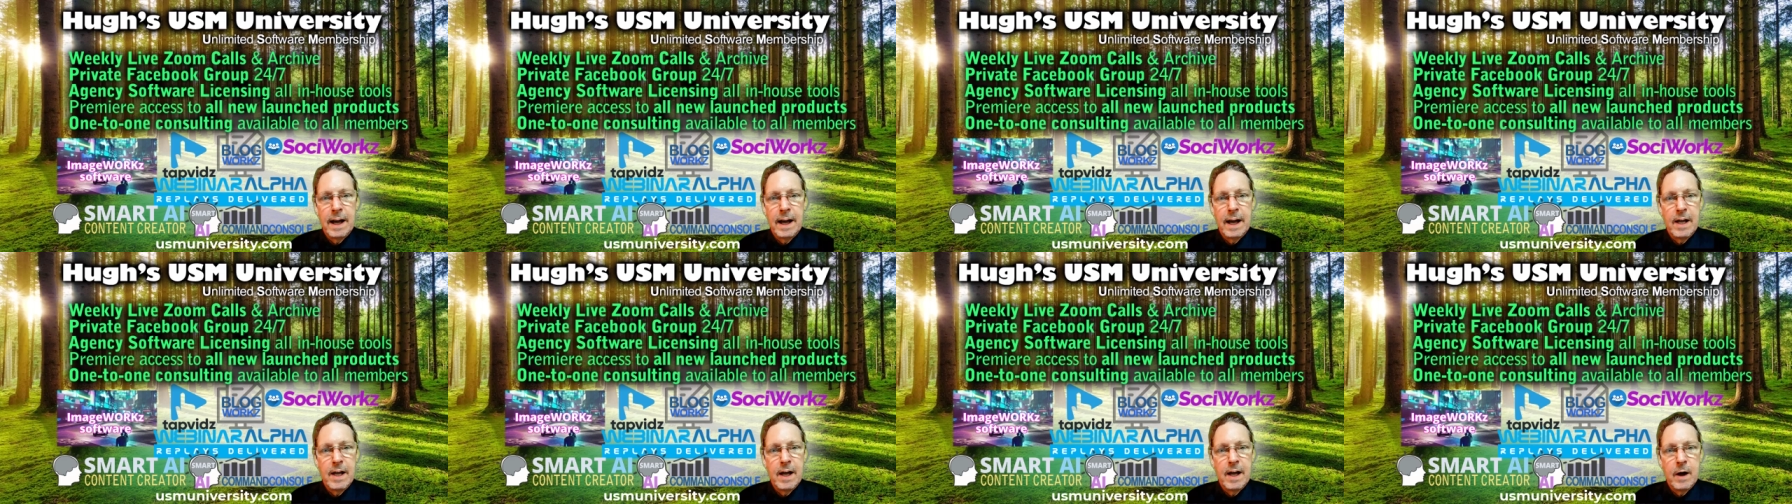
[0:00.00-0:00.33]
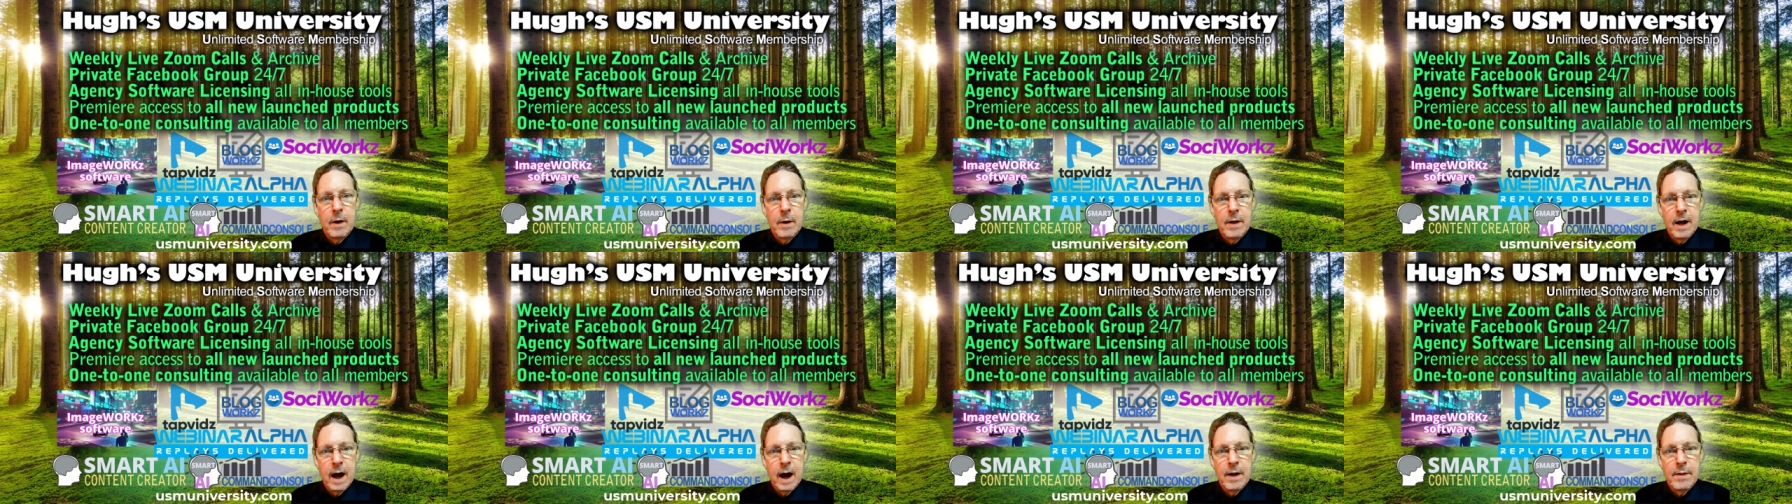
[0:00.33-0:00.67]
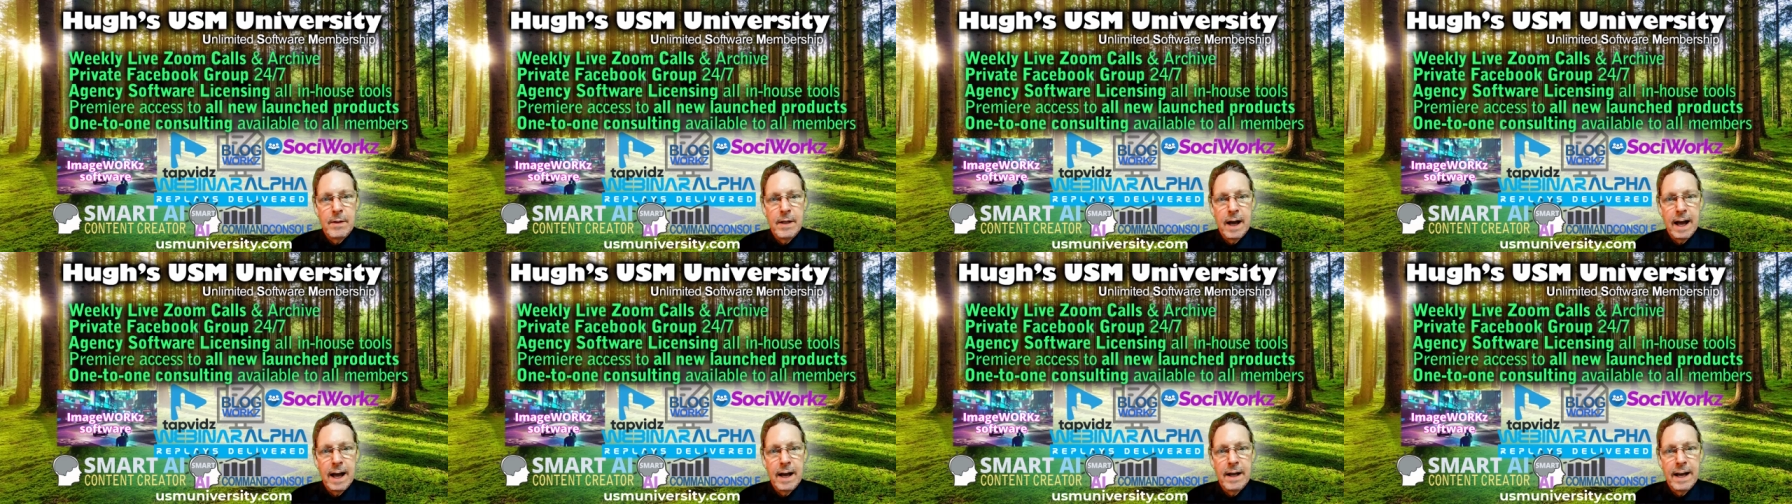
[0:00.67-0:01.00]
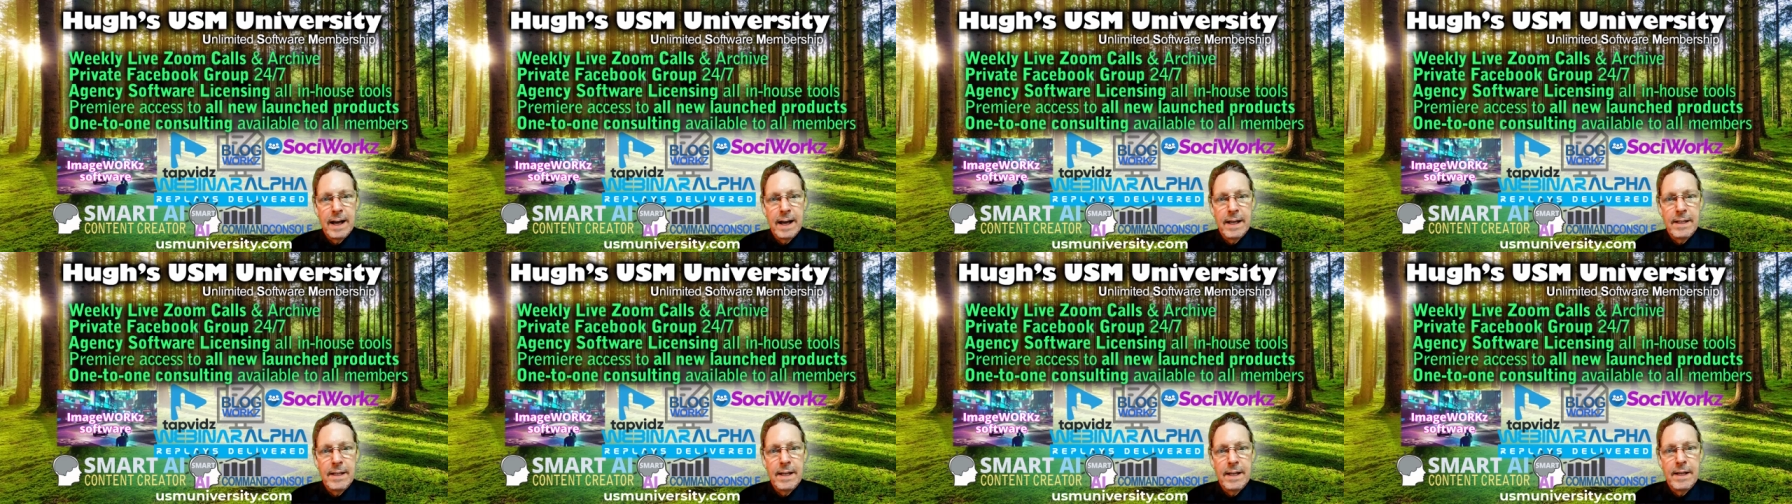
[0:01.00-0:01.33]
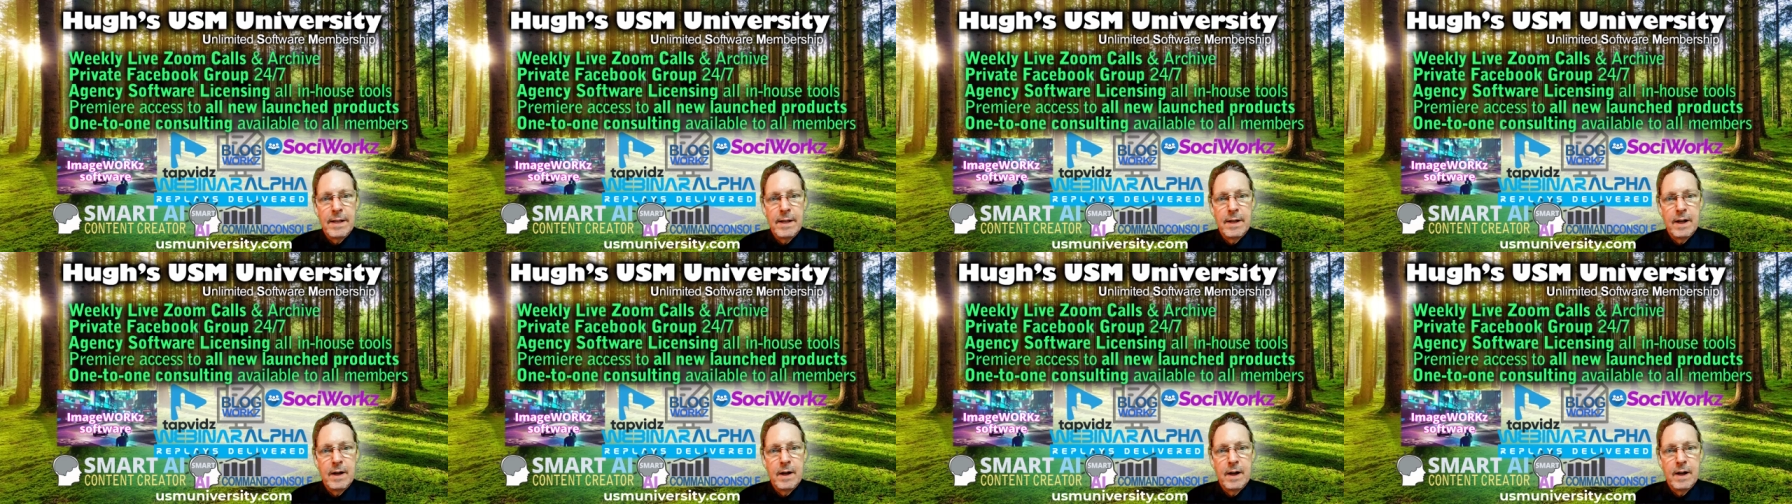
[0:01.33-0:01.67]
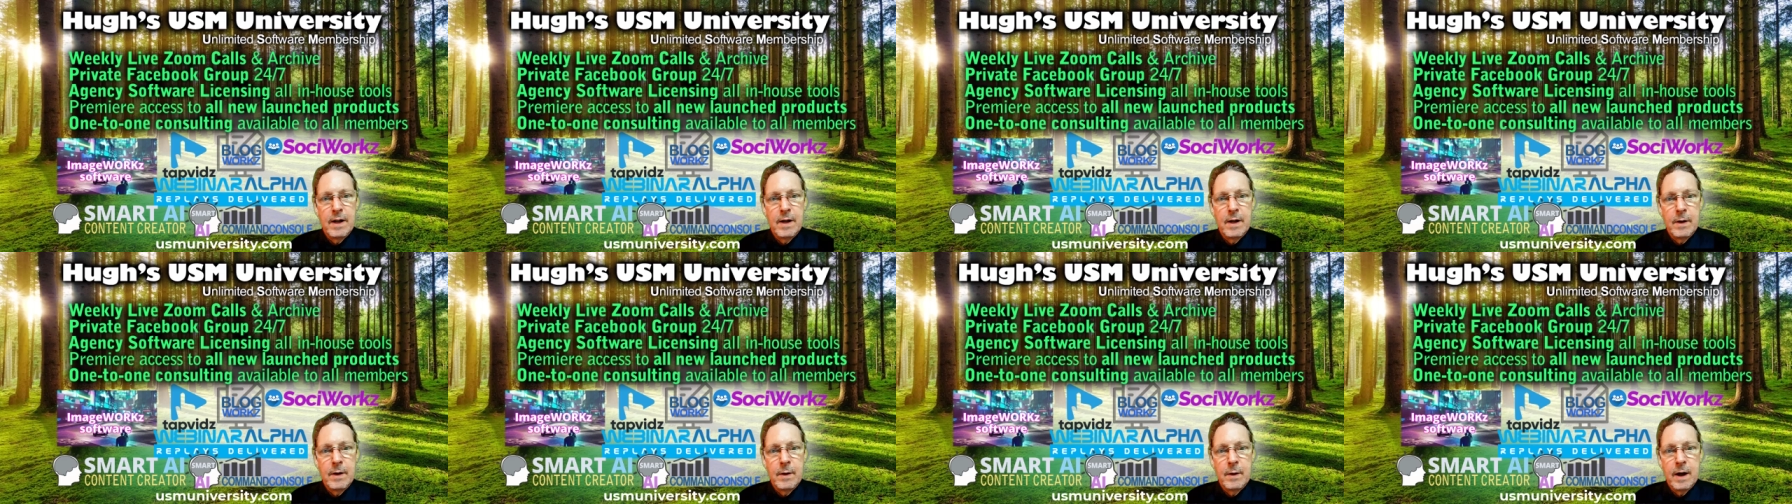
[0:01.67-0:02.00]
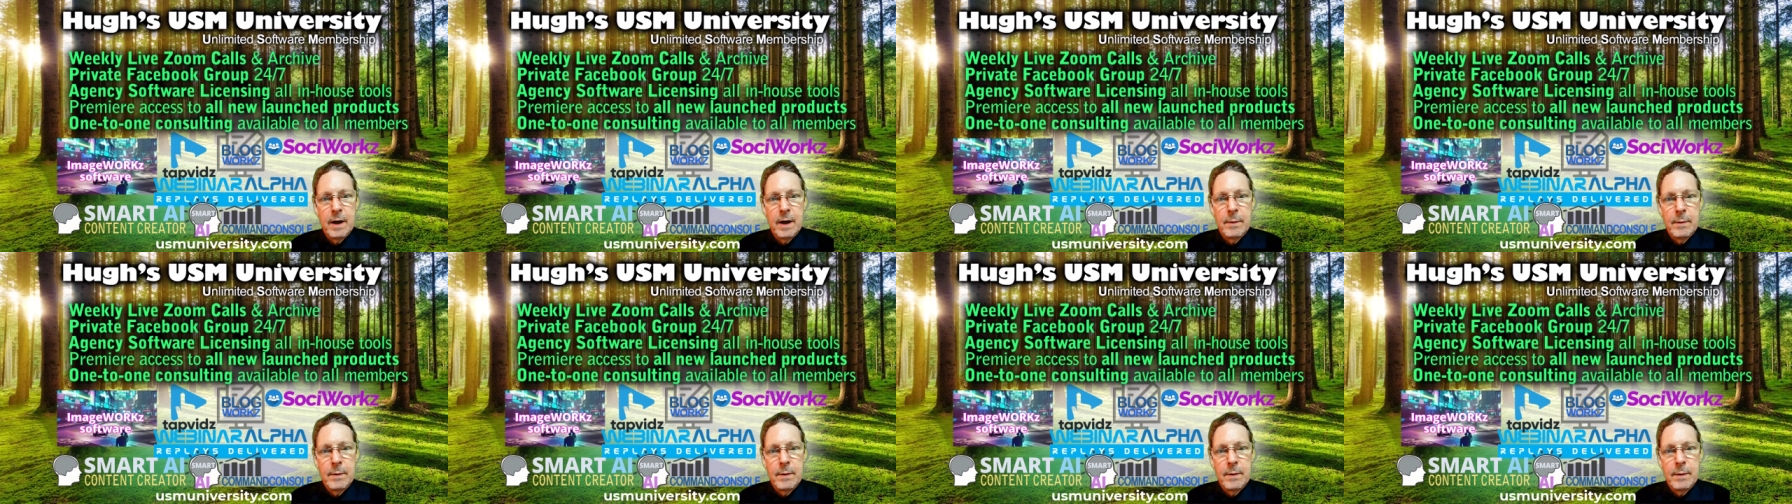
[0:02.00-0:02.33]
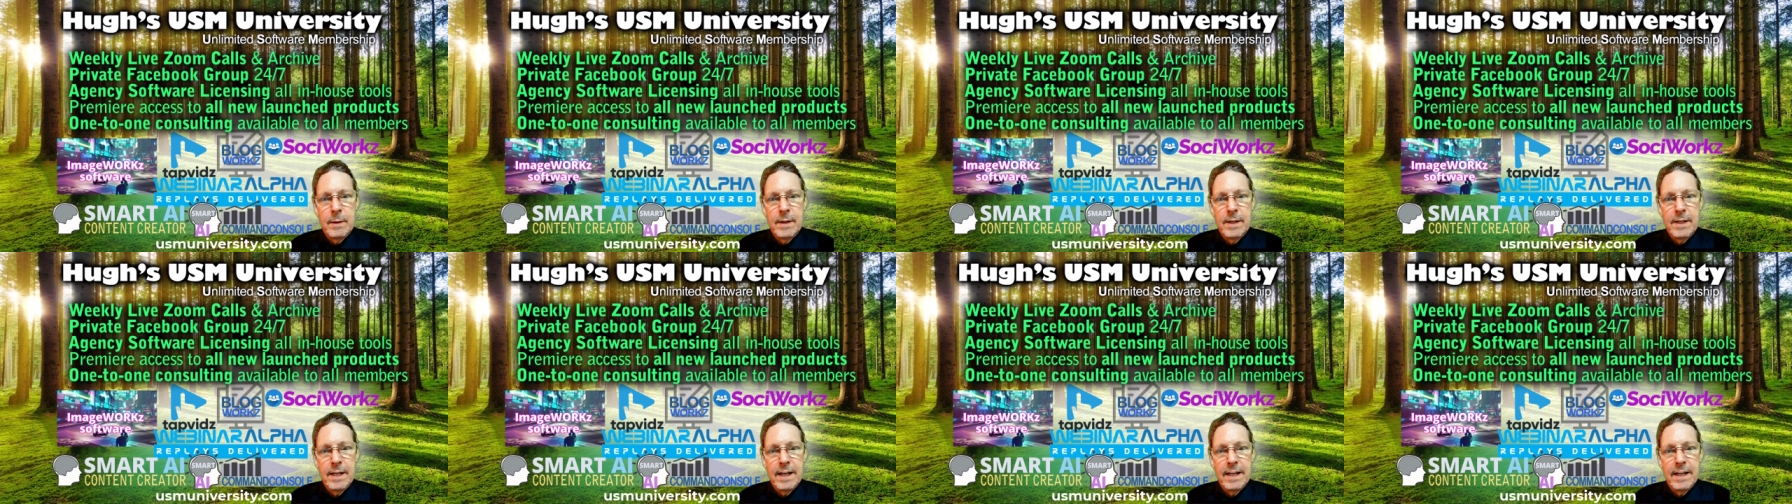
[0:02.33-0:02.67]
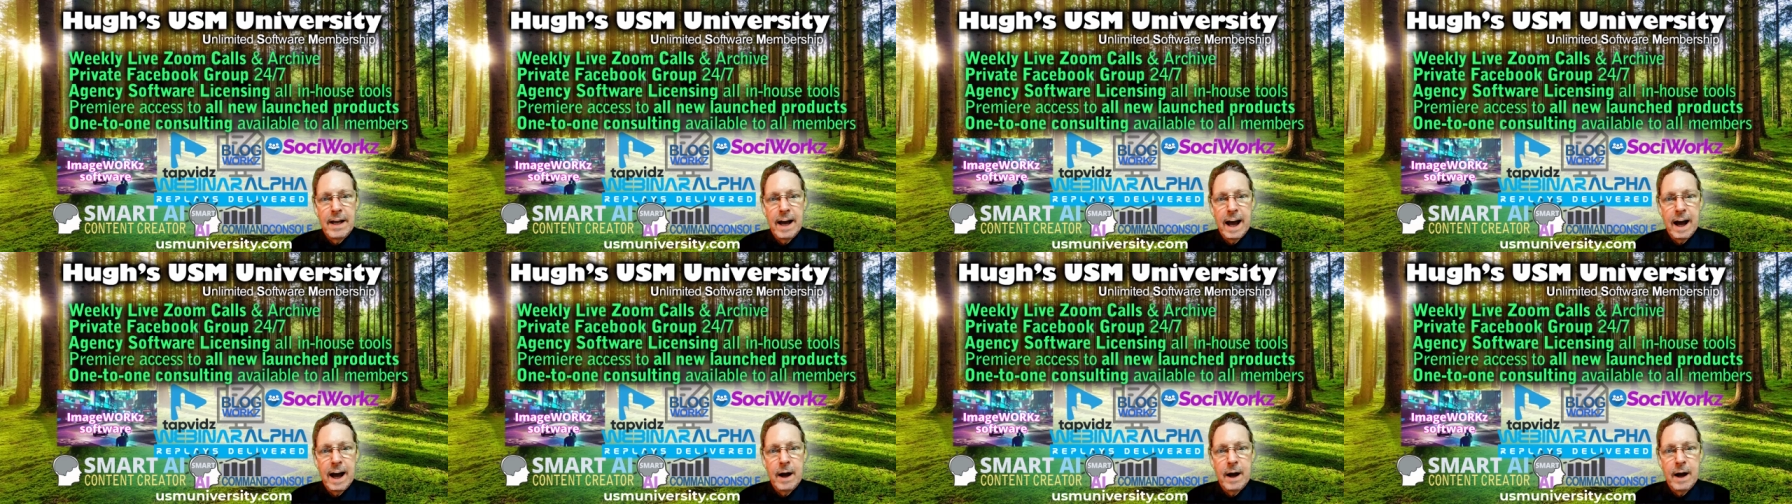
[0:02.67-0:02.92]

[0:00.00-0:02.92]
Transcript: He shows off techniques he's learned to implement and